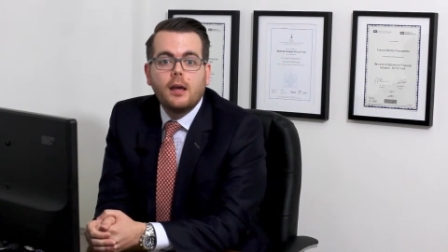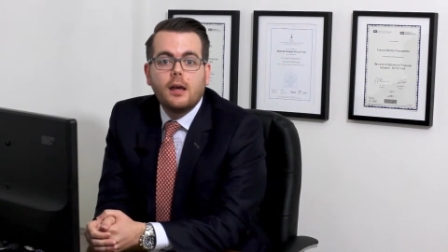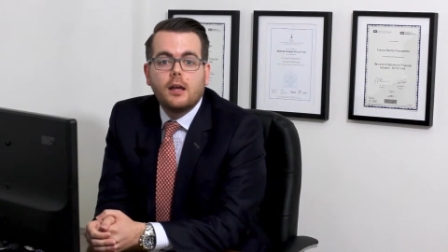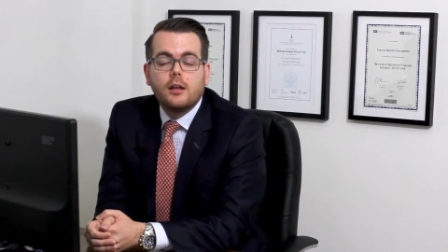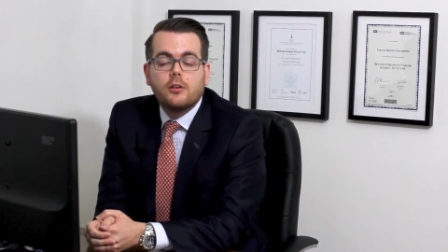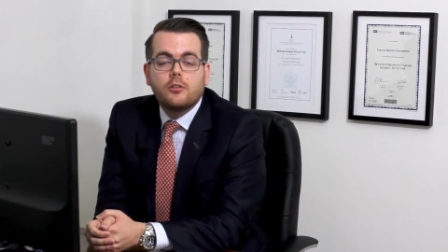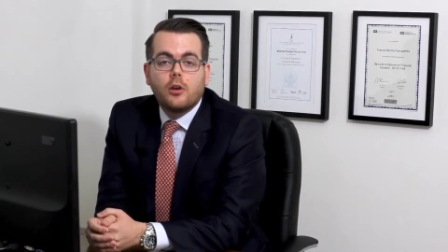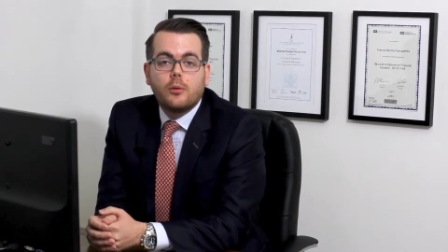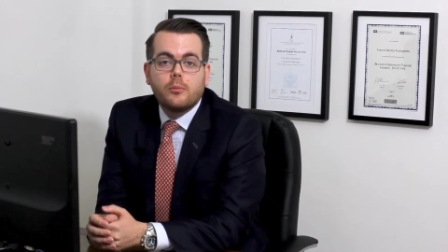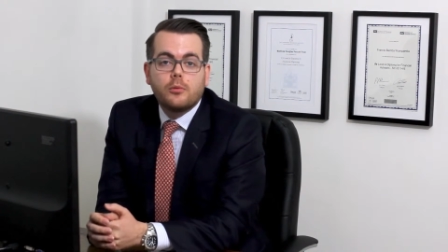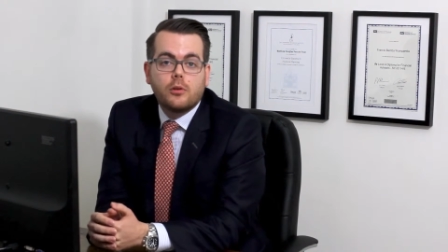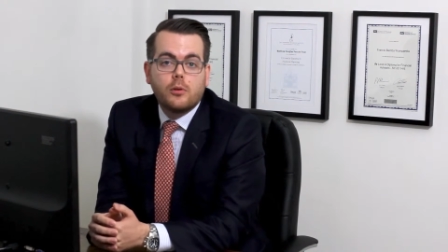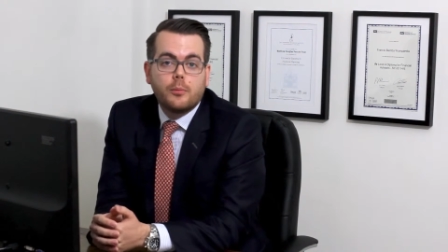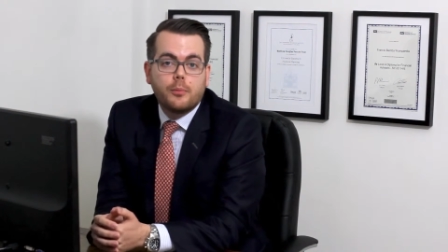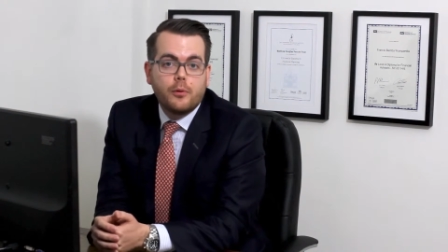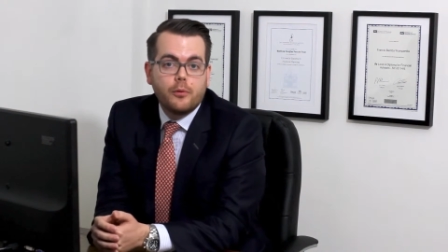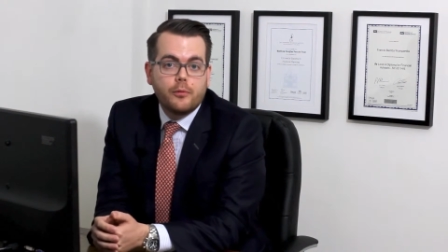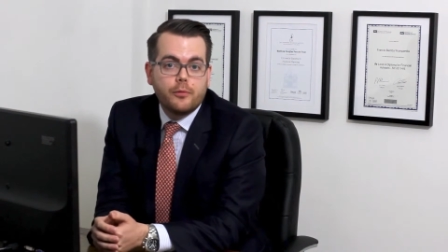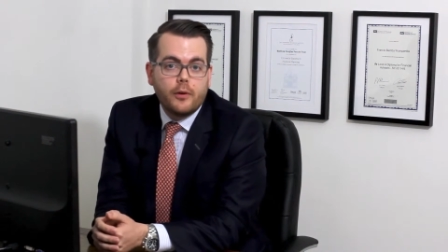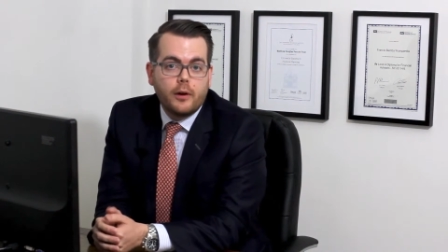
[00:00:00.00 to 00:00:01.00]
In terms of the
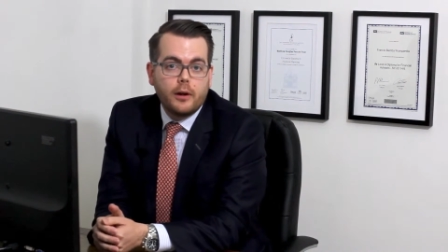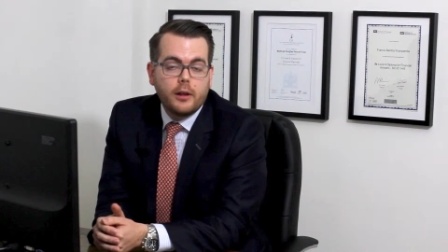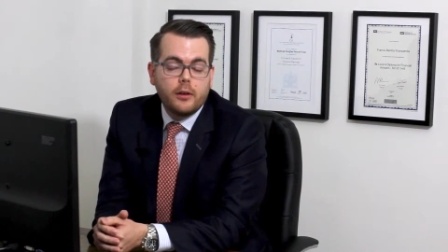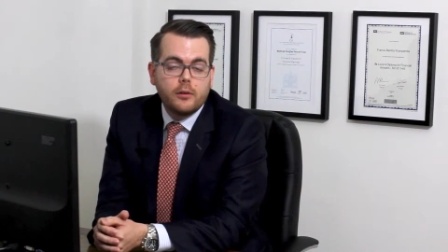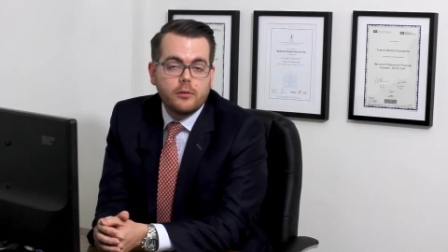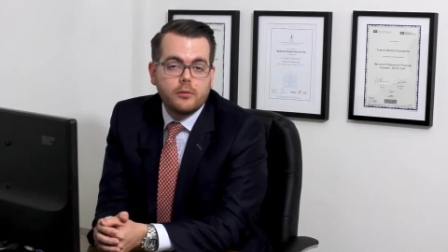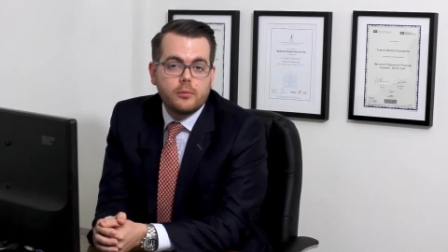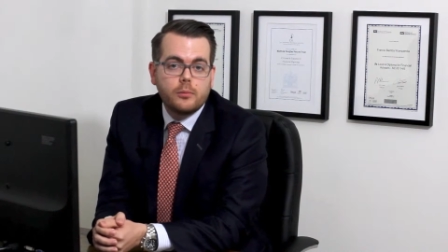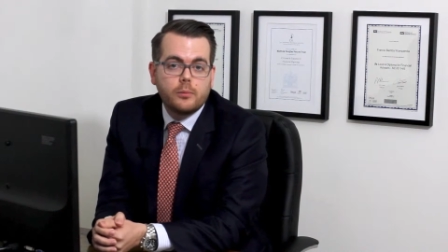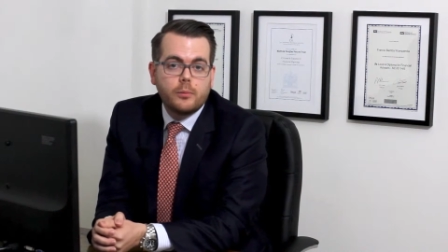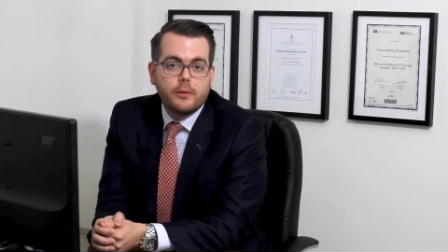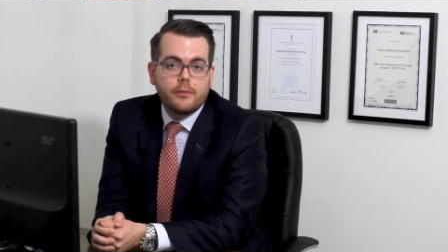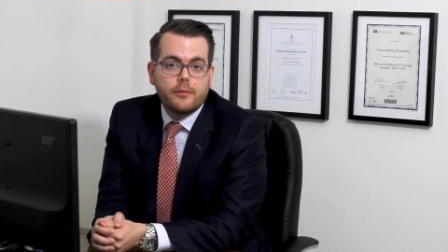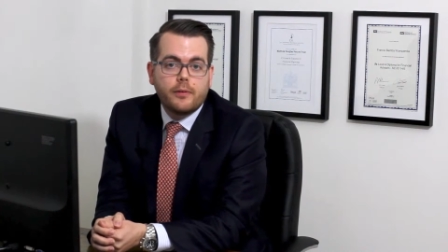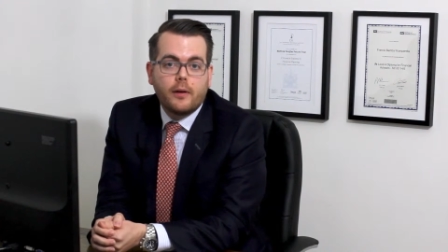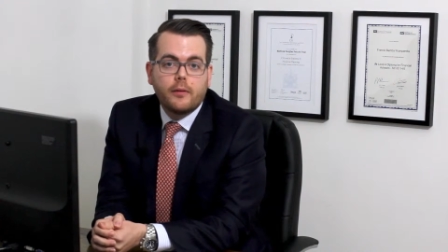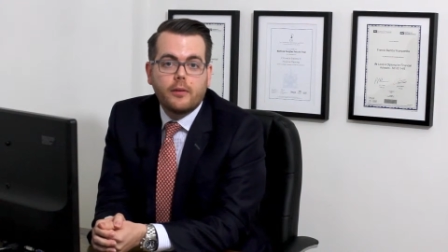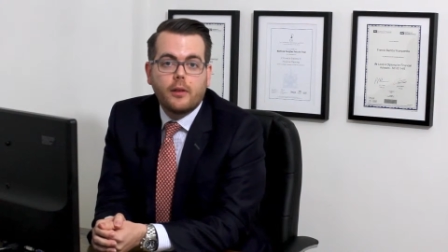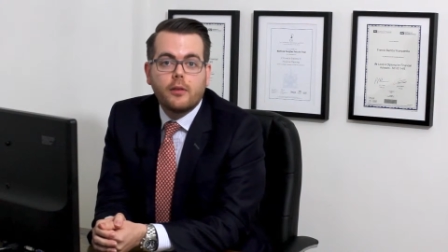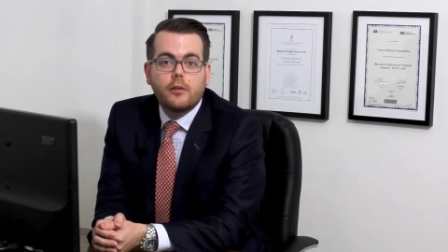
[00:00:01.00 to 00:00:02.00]
portfolios, we
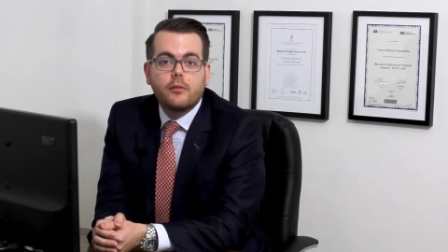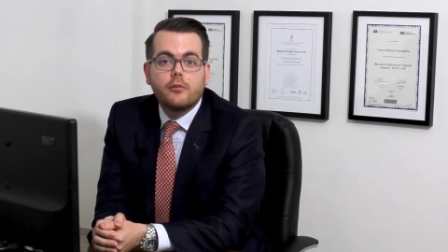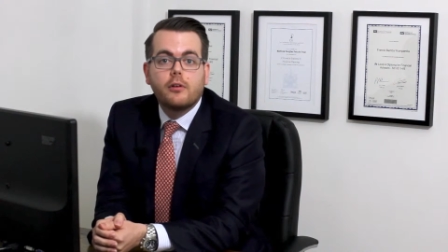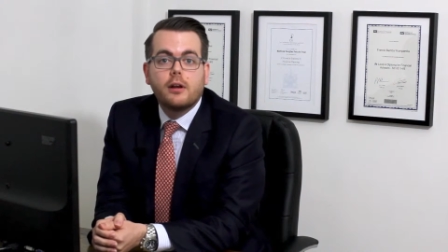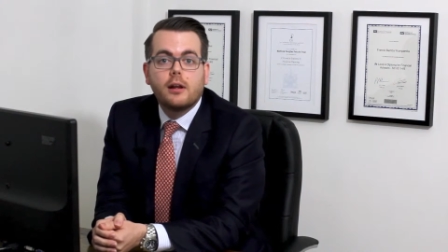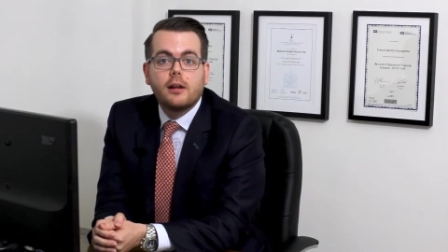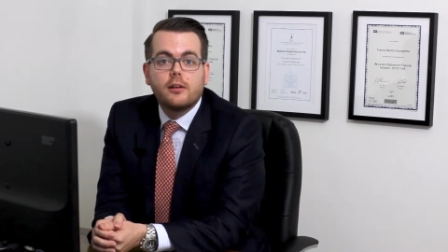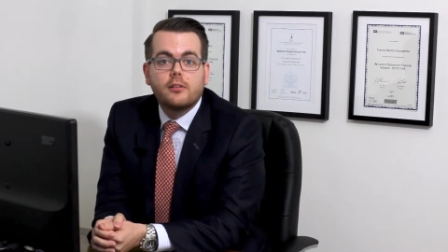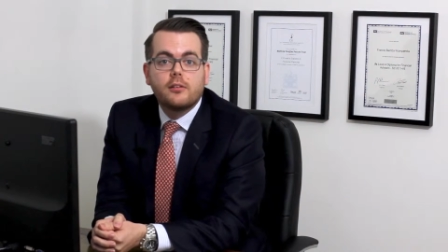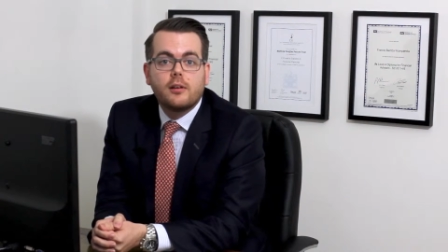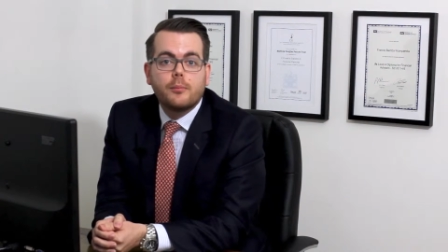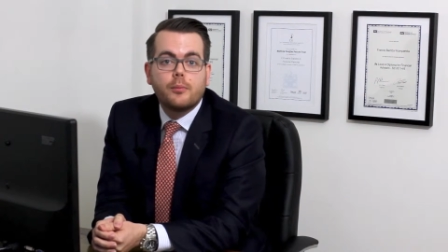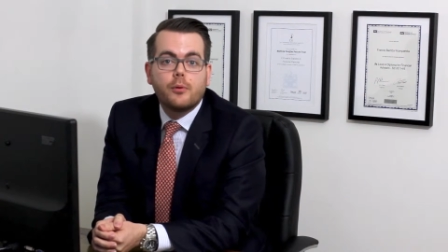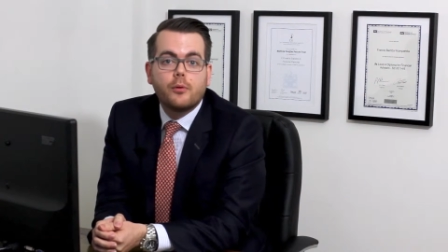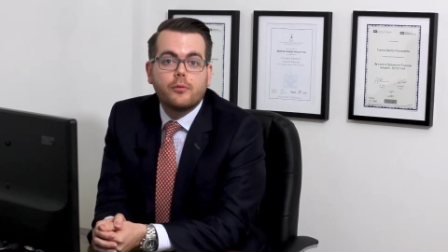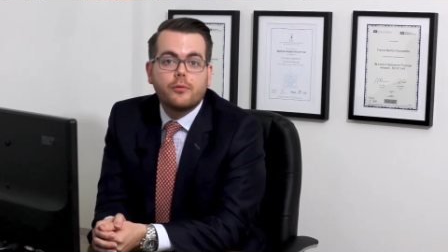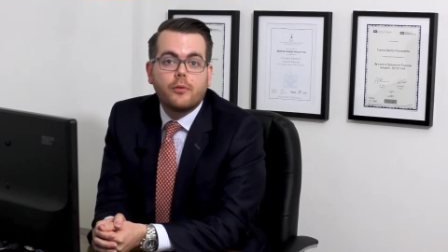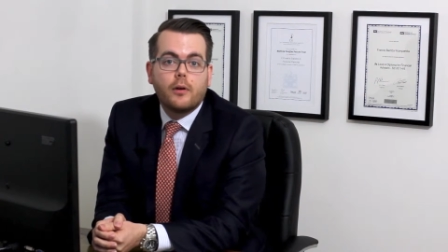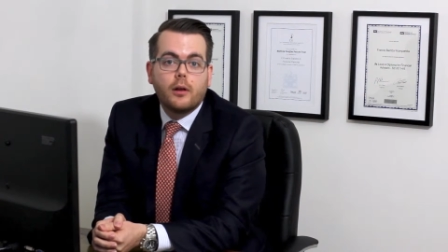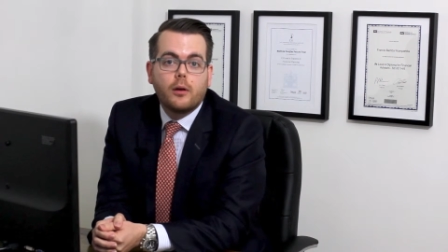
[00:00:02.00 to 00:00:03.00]
found that the realistic
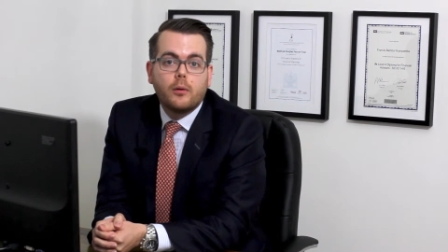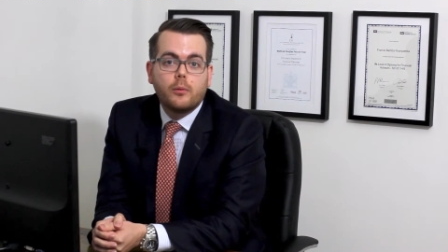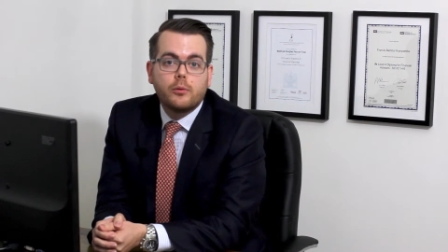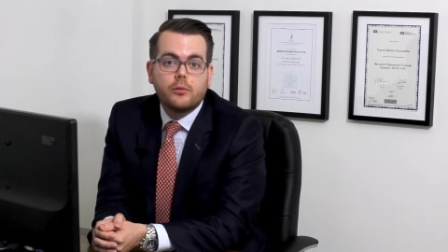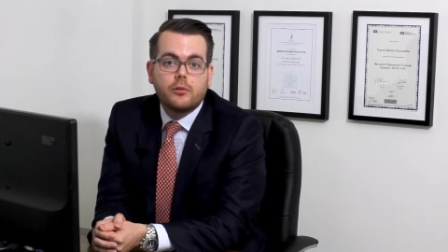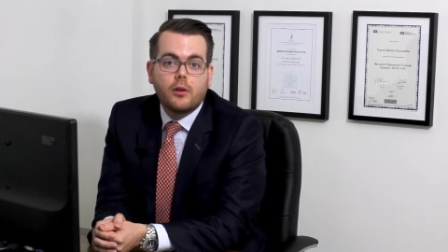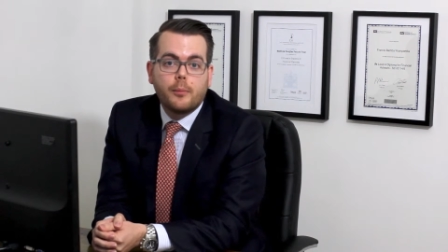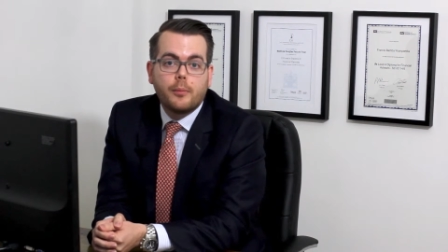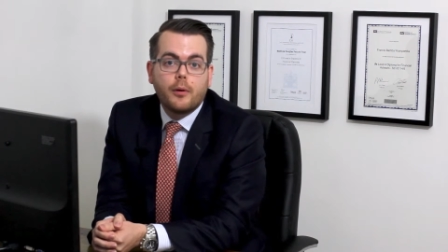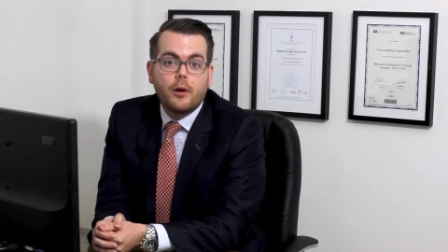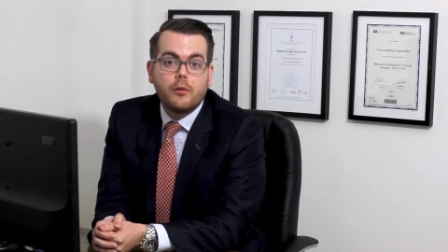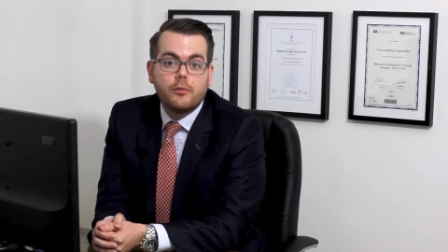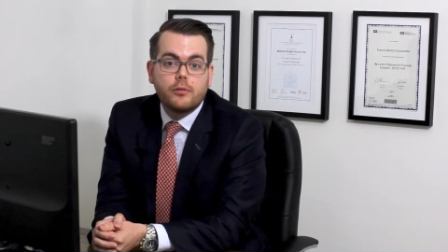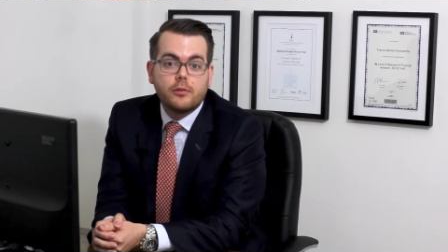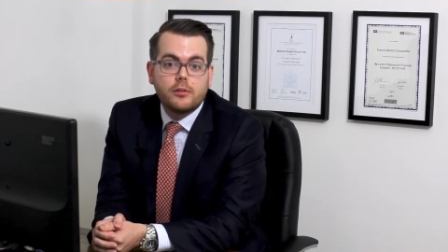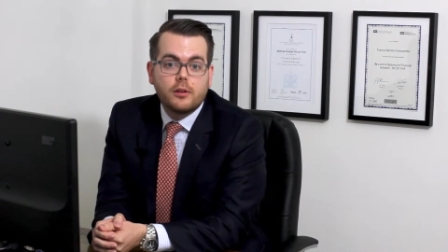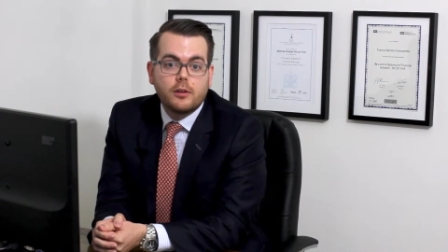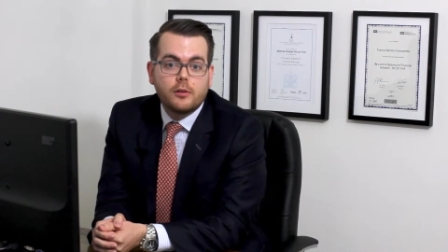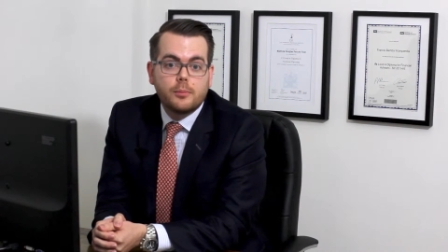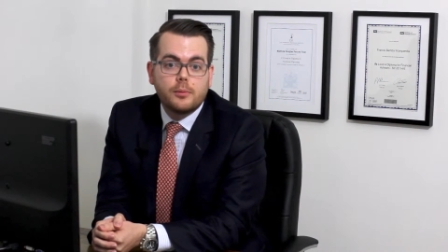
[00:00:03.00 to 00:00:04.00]
portfolio was up over
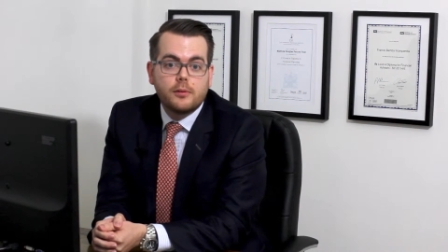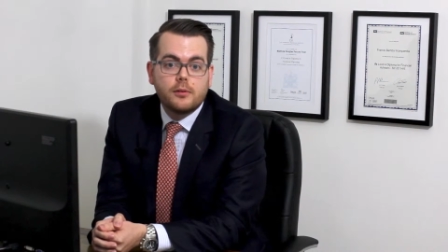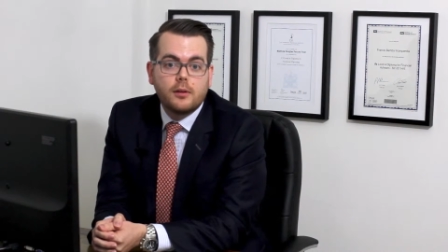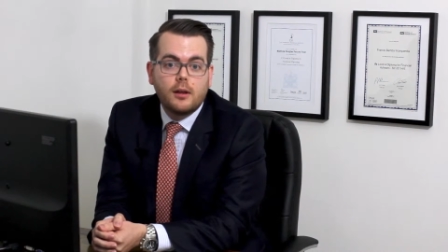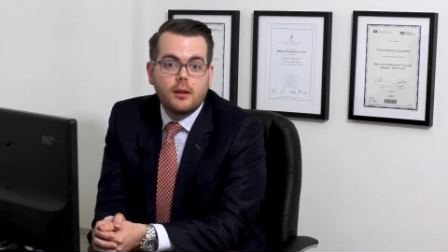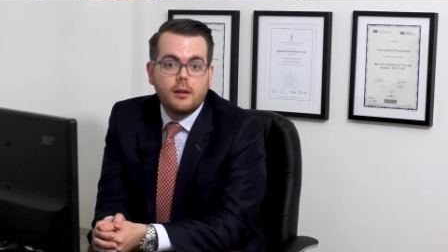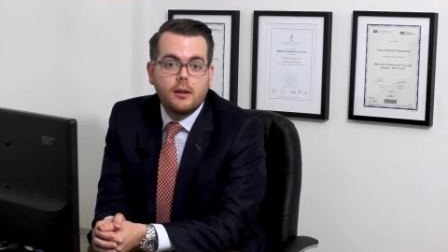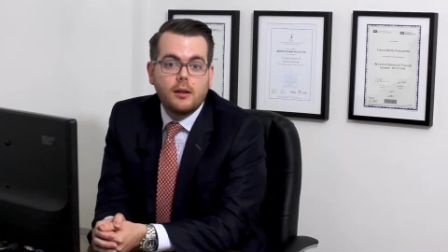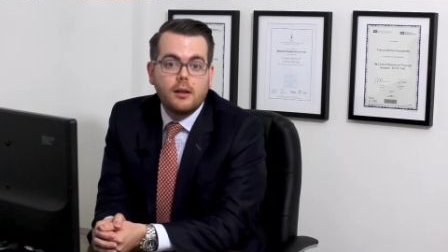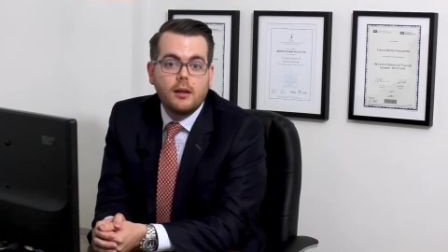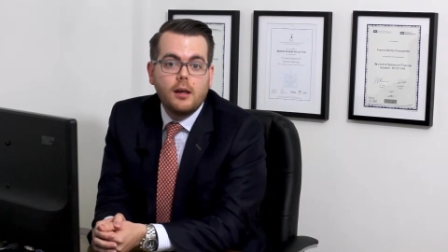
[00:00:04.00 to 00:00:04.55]
6%